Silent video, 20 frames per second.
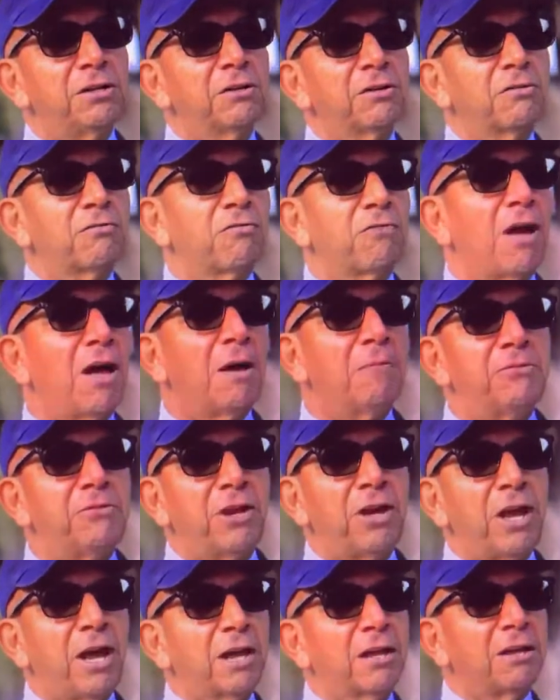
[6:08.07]
Cropp,
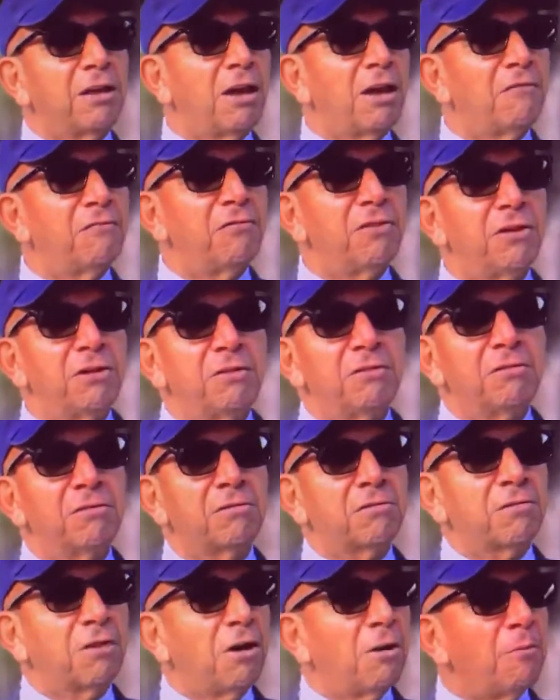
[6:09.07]
Jack
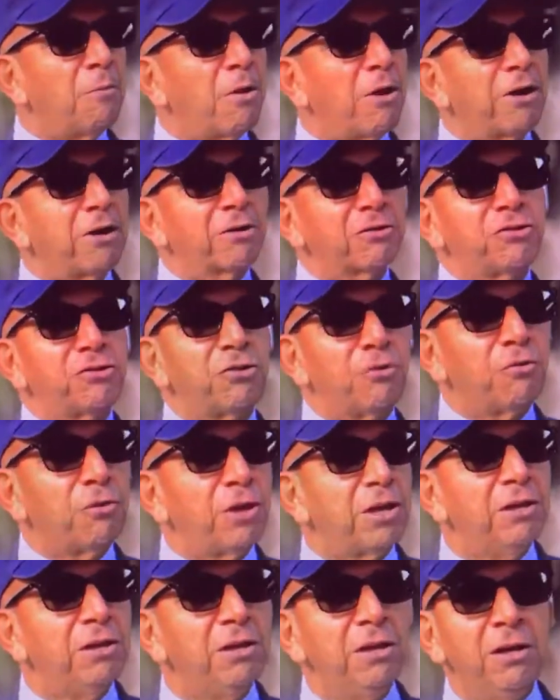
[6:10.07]
Evans, uh, Mark
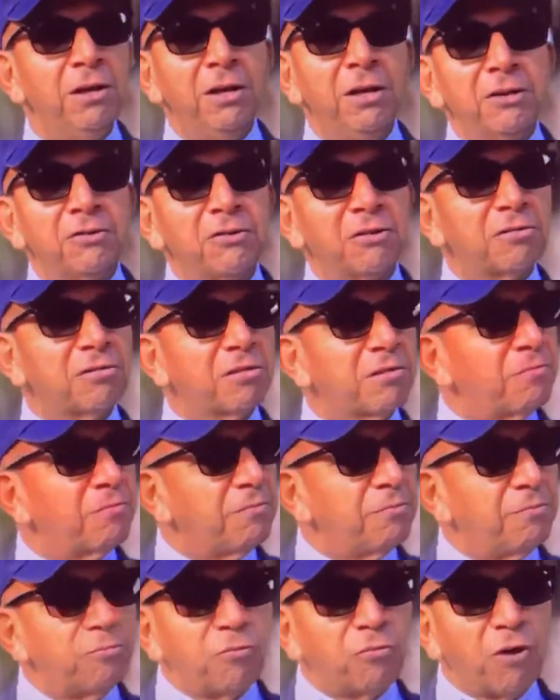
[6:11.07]
Tuohey. Just
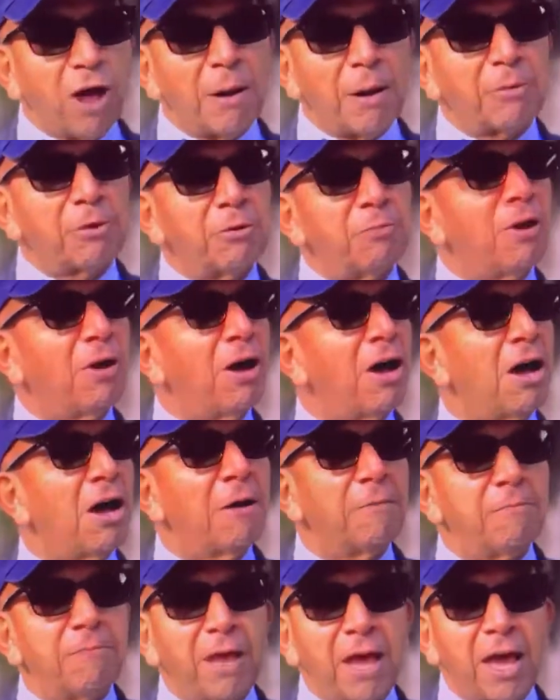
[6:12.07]
Robert
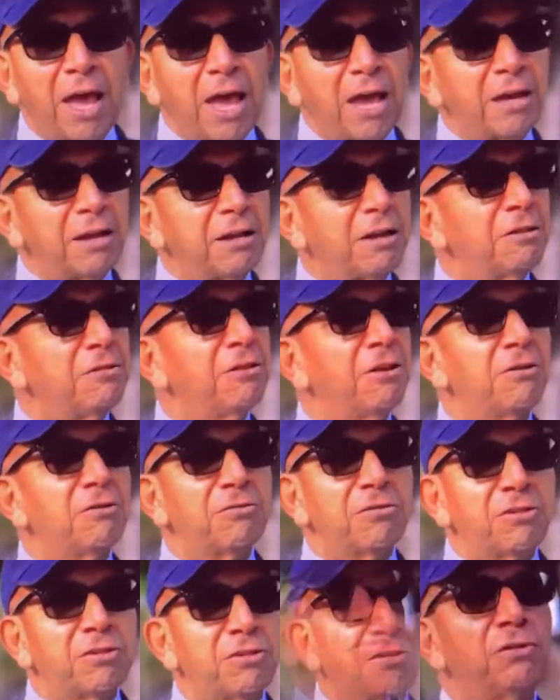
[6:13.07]
Bobb hanging. Robert there,
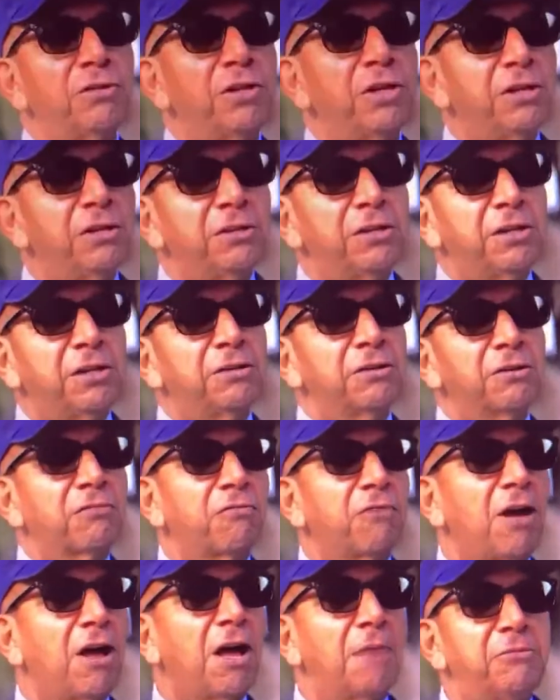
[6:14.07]
Bobb, right there. He said,
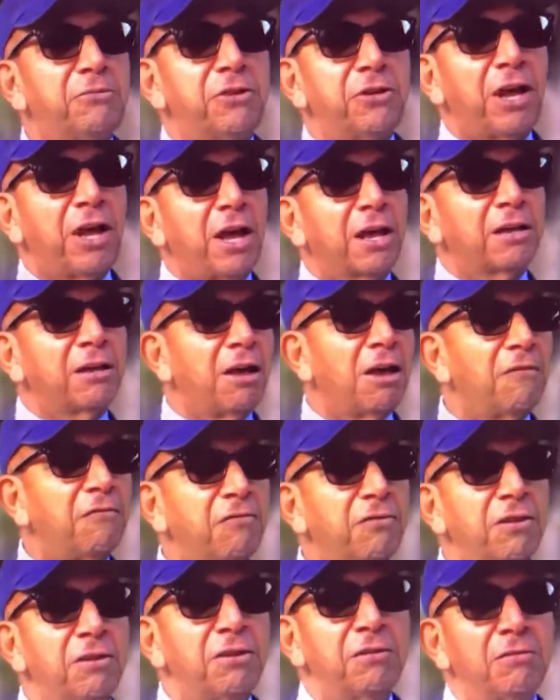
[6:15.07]
"Listen to Jack that." Jack
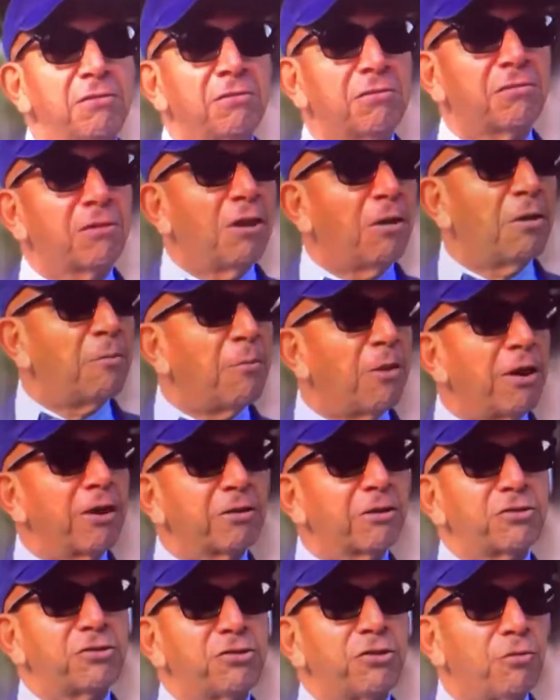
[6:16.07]
Evans, uh,
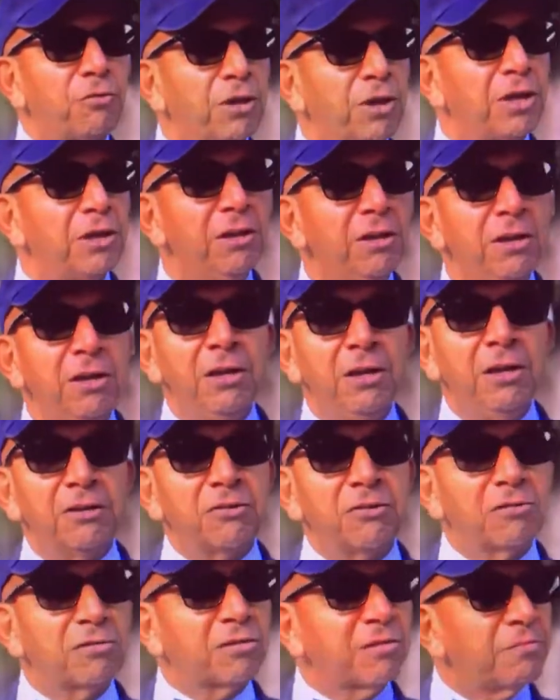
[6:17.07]
Mark Tuohey,
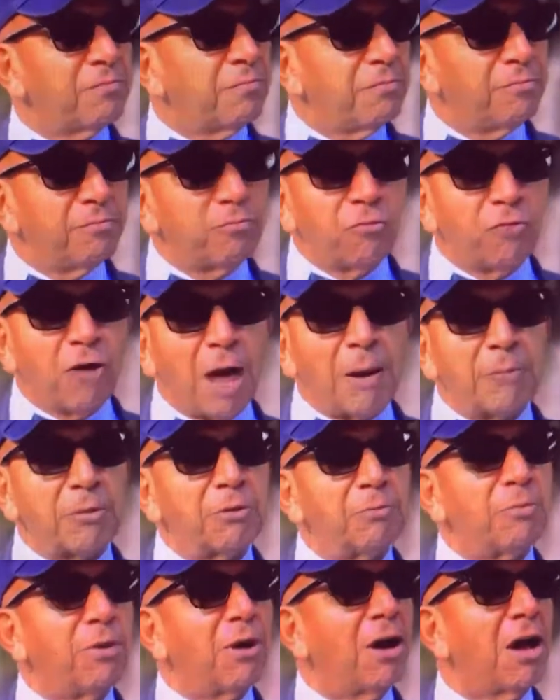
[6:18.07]
just
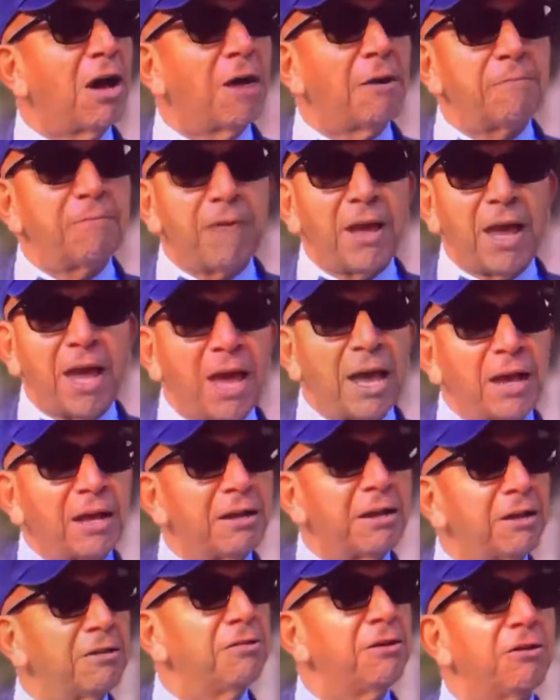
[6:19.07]
Robert Bobb hanging
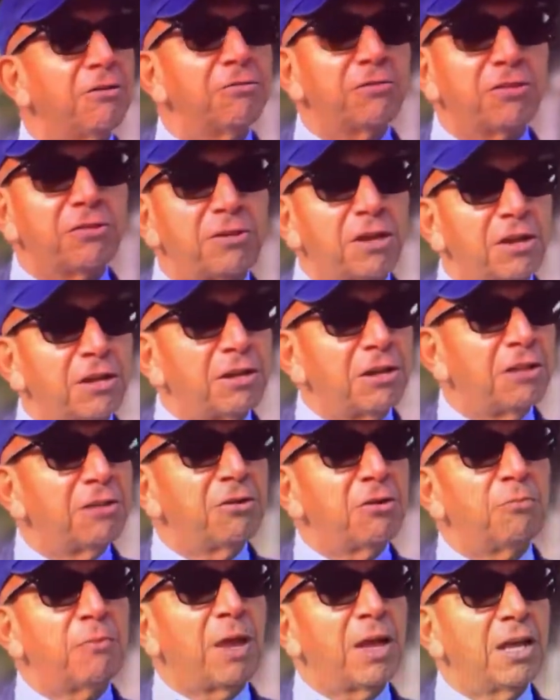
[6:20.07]
in Robert there, Bobb. In
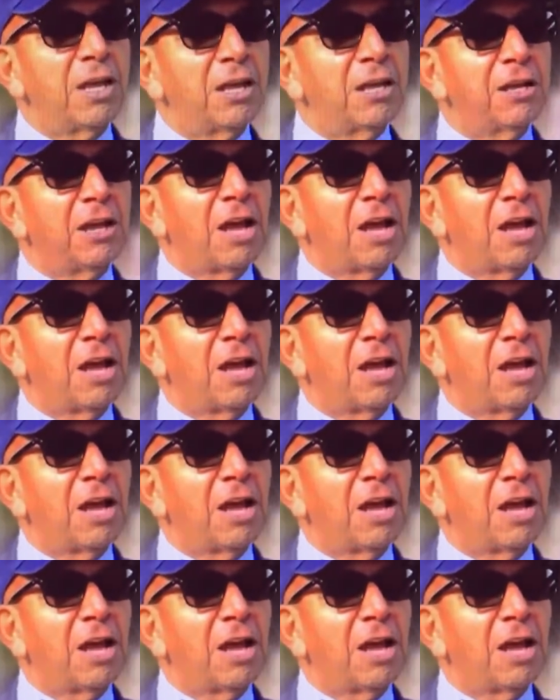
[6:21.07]
That's there, making right.